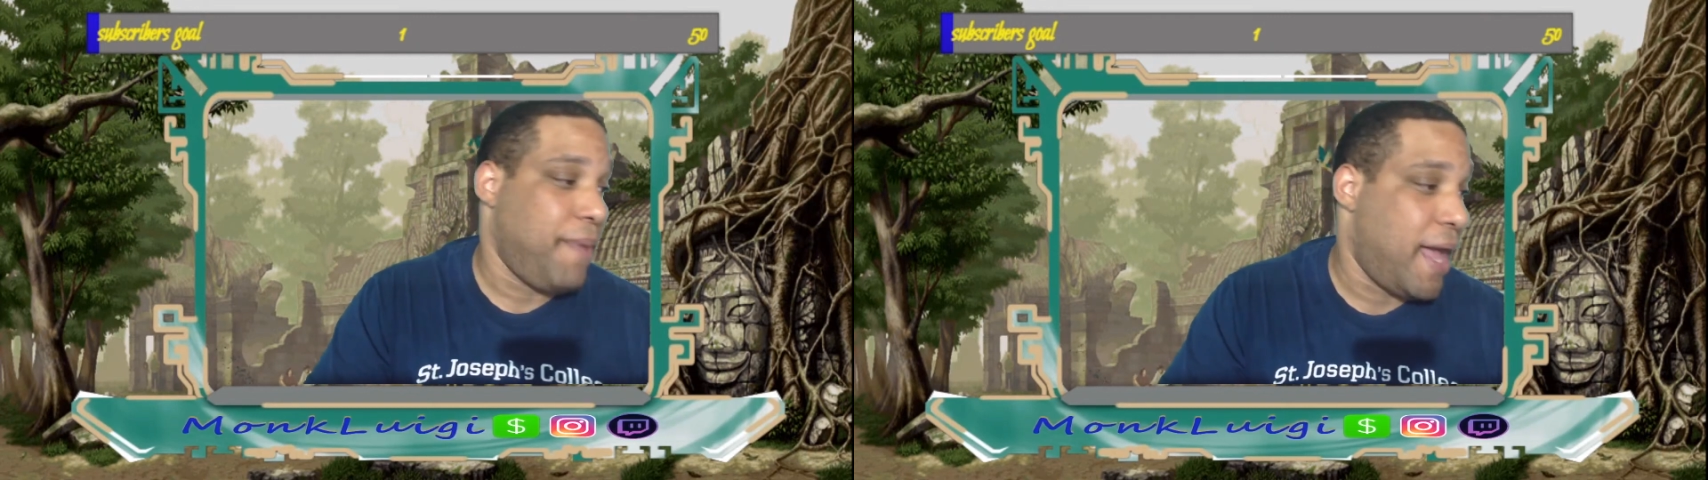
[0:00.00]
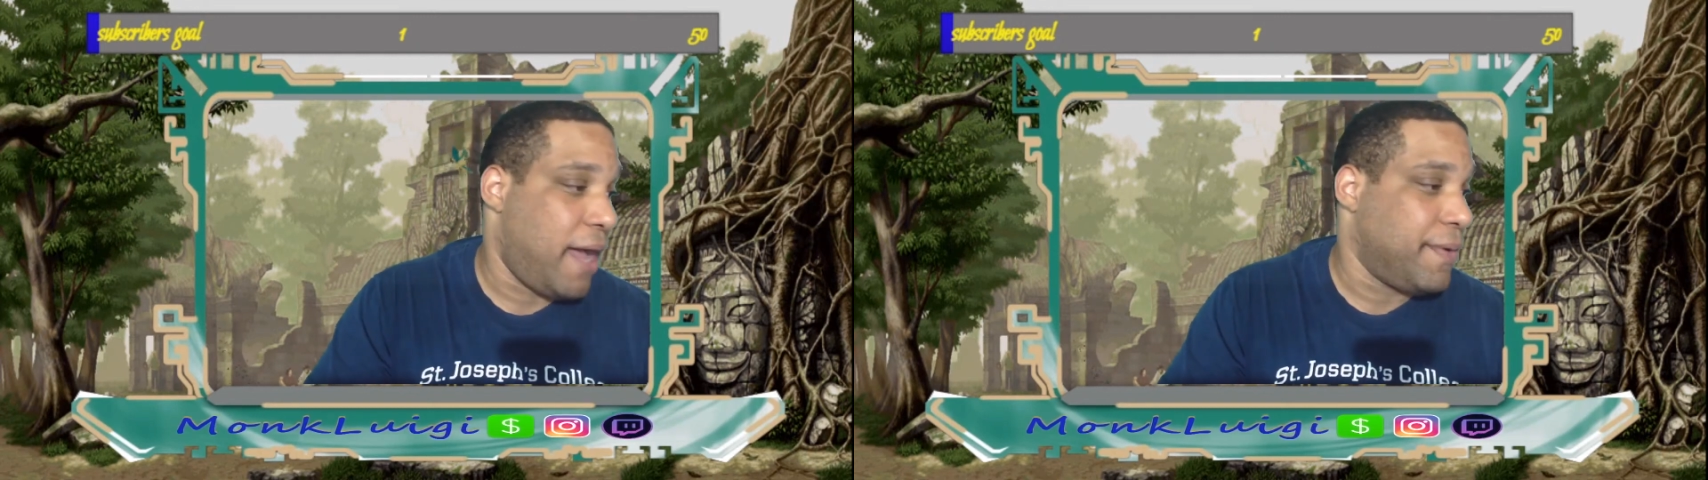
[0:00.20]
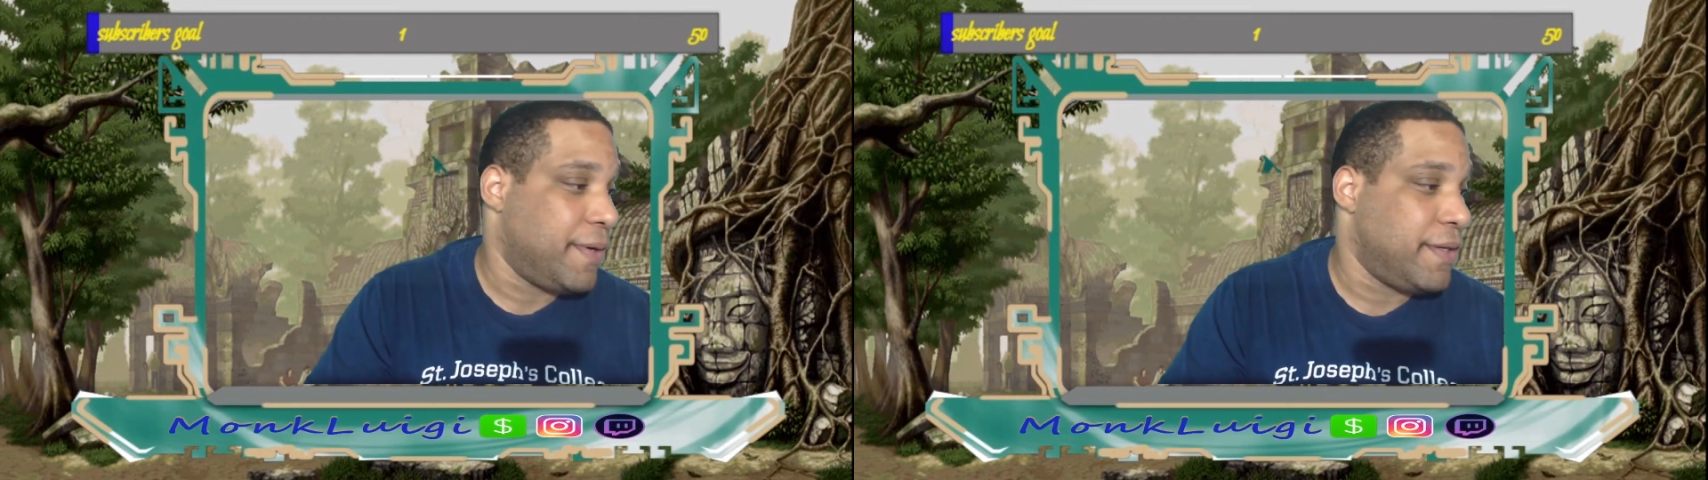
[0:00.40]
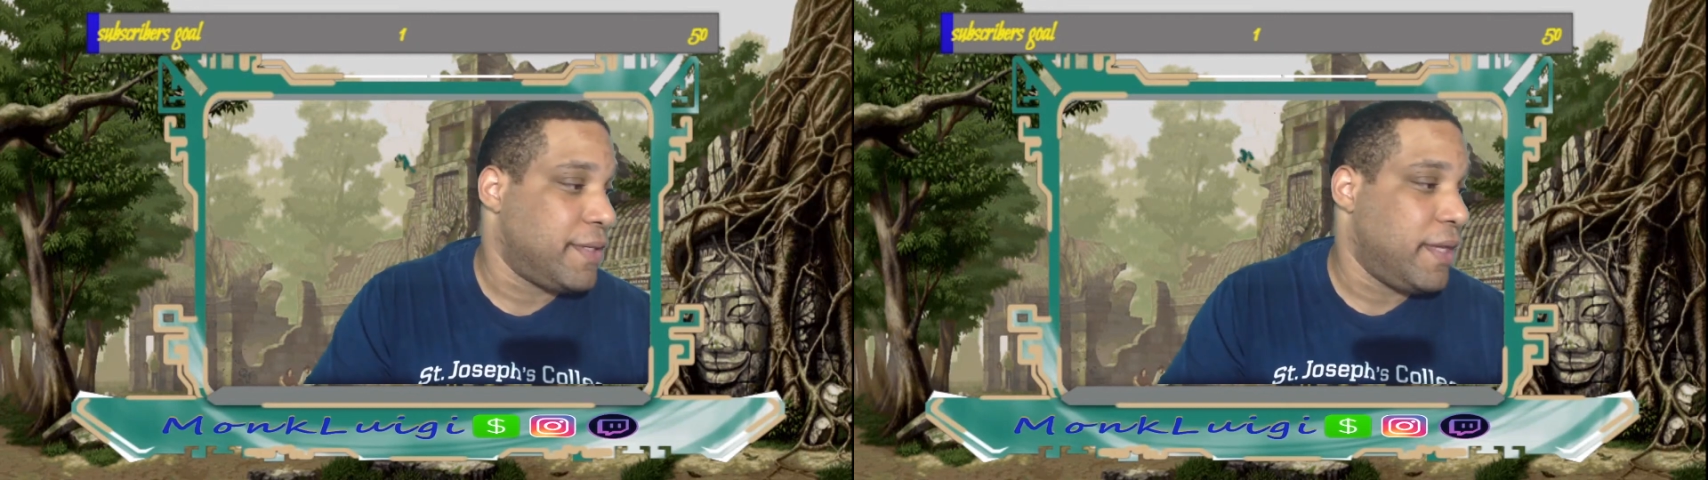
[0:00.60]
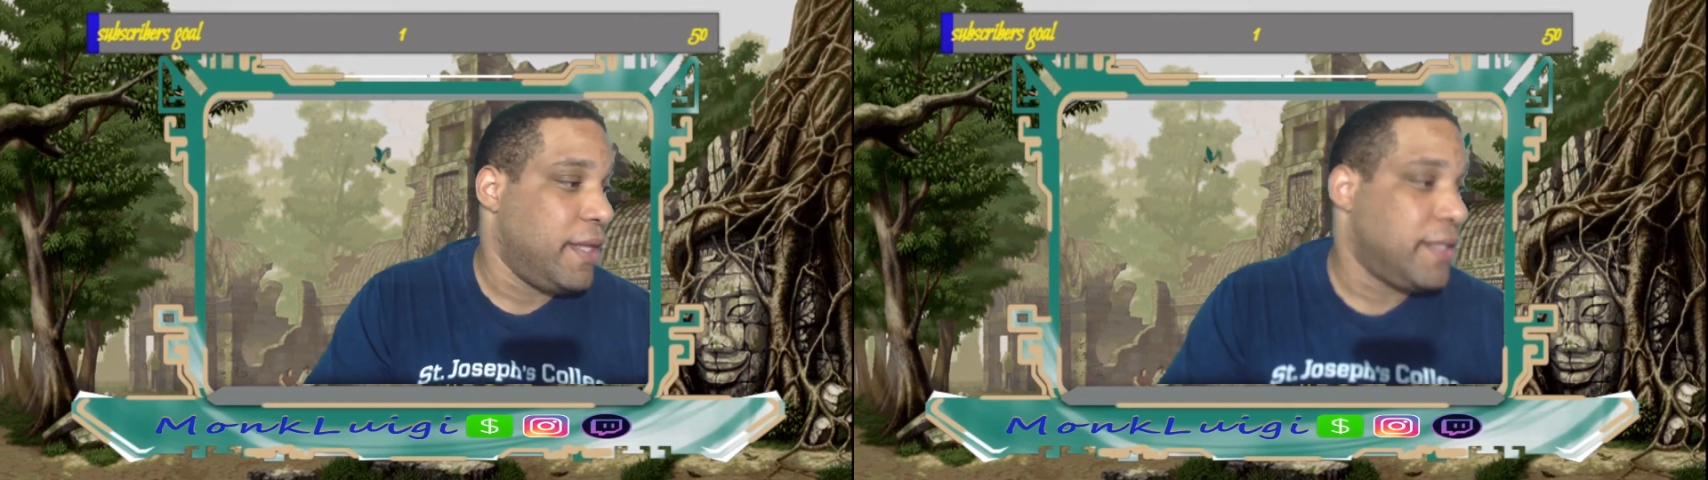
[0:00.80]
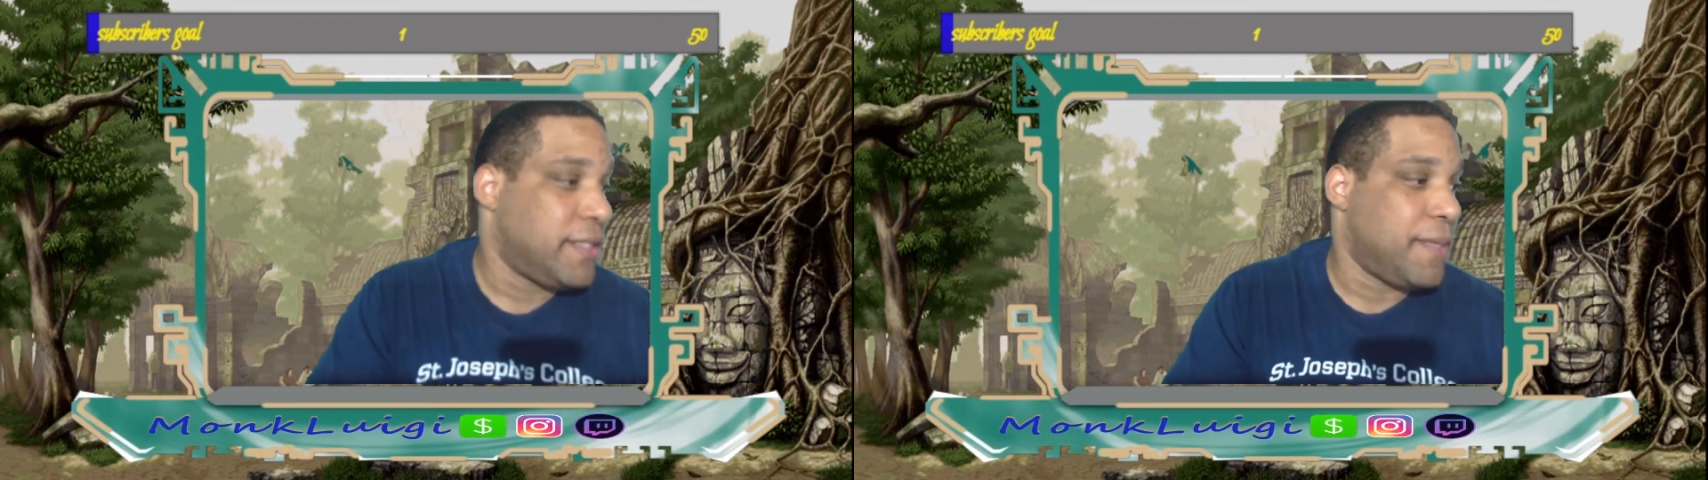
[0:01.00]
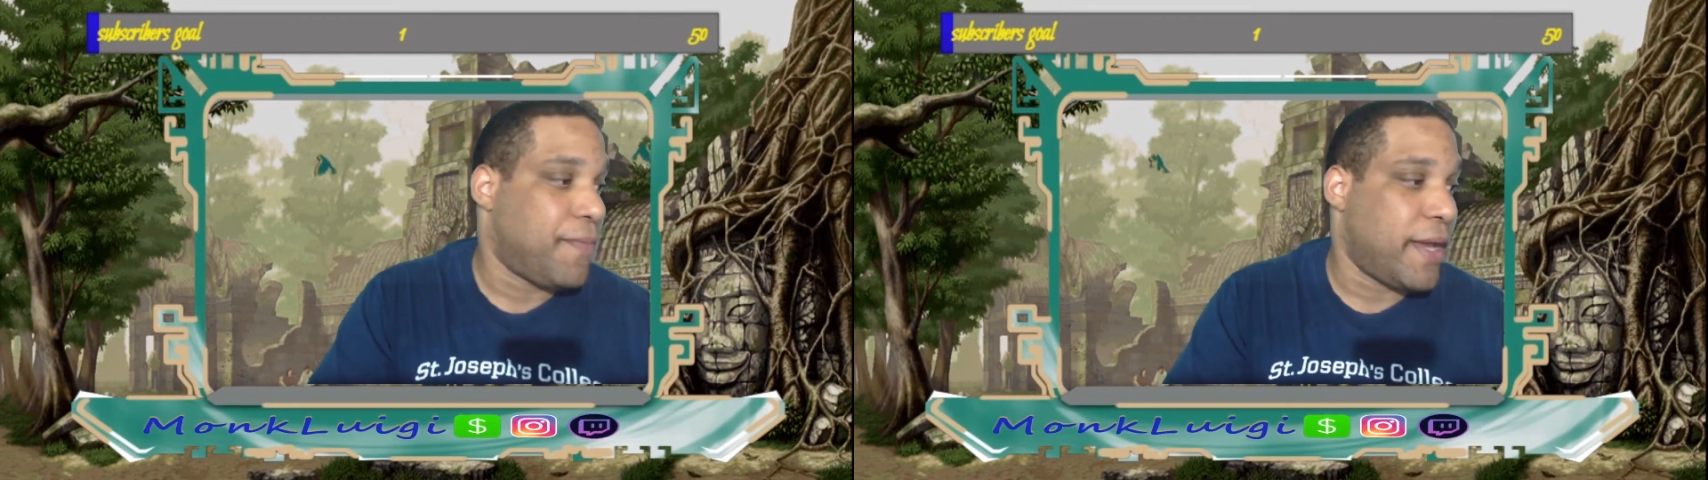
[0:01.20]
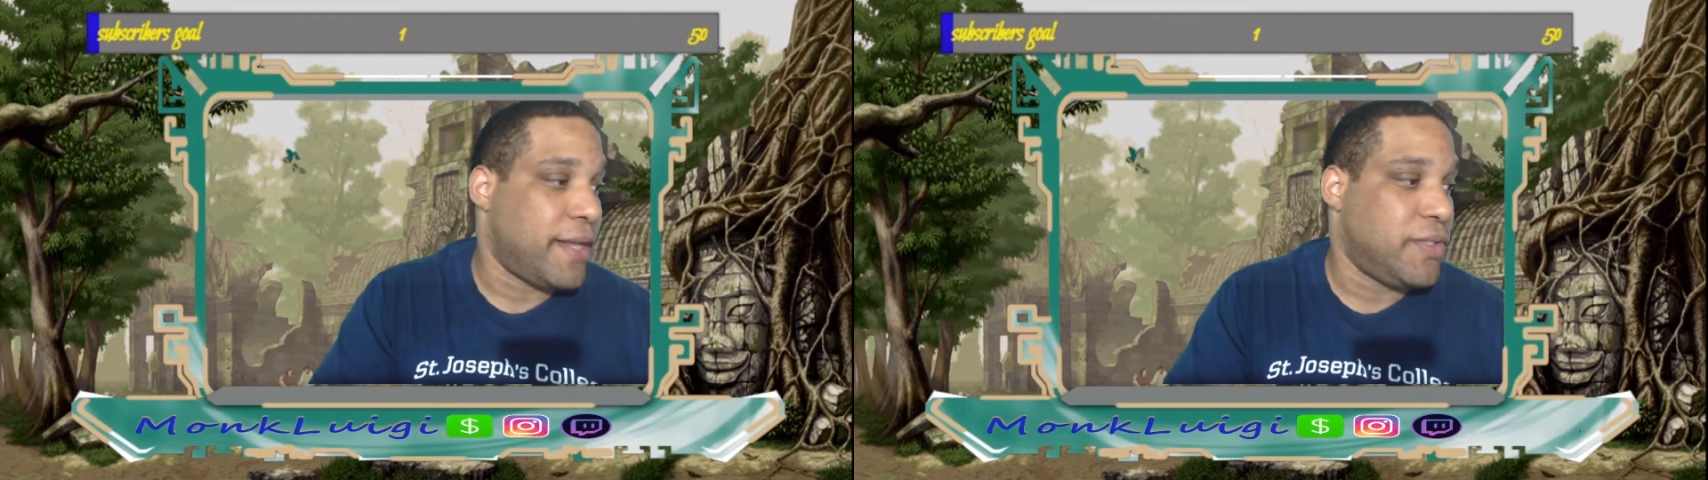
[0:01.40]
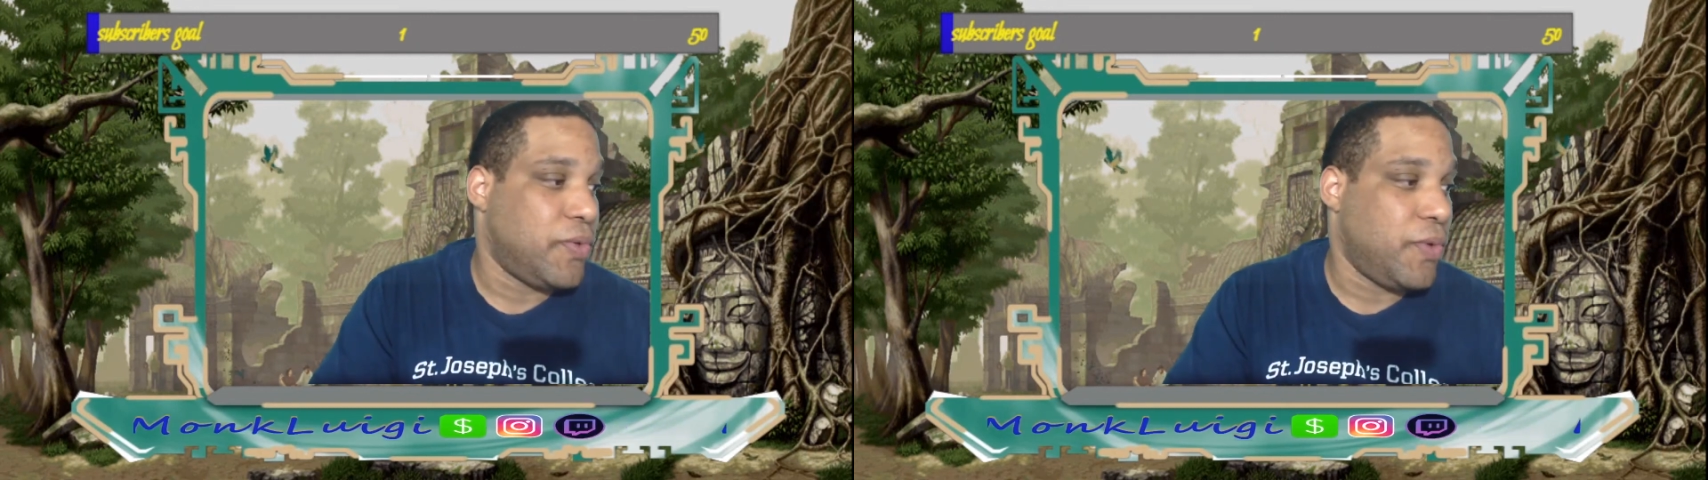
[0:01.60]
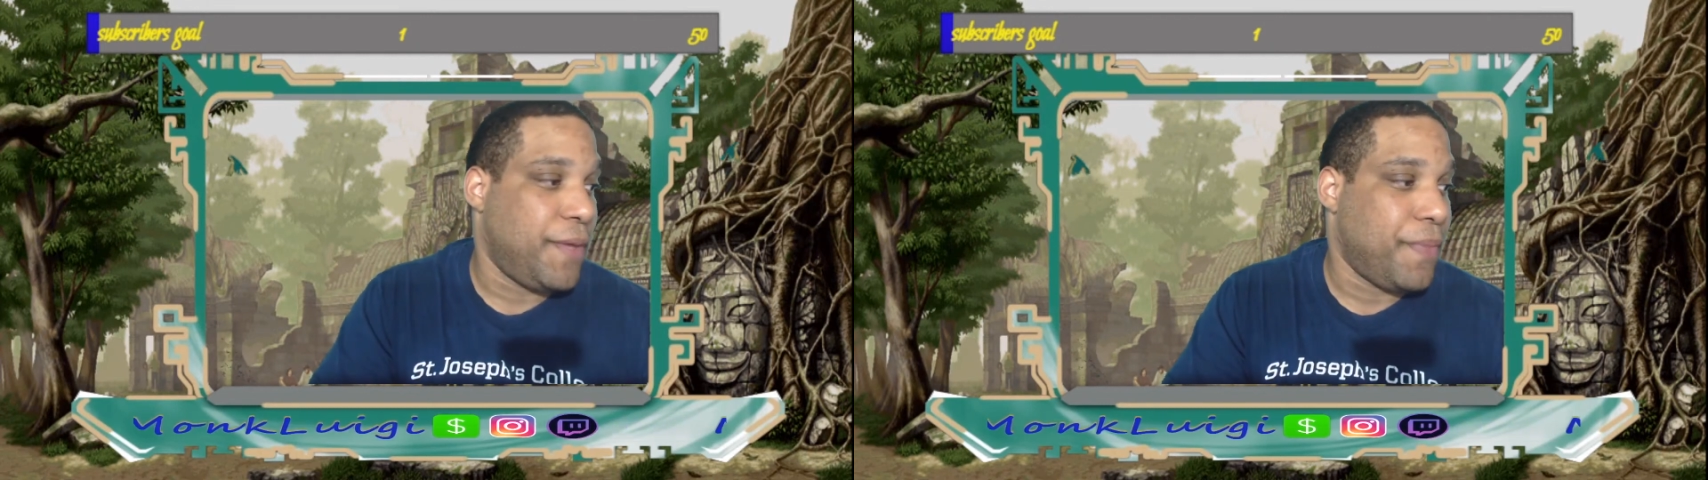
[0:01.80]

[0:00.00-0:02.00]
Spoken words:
powers. Let's jump right into it.